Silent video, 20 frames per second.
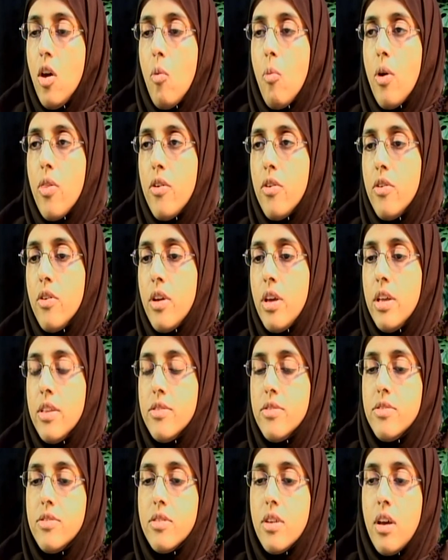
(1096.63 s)
whether
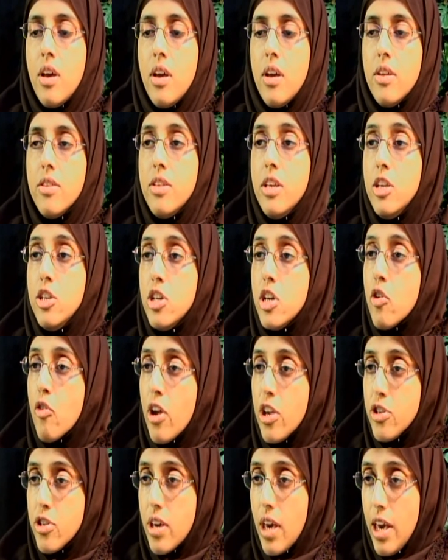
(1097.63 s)
it's teaching or
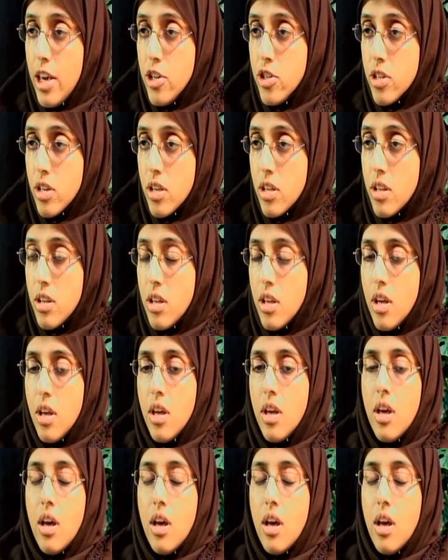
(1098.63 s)
education,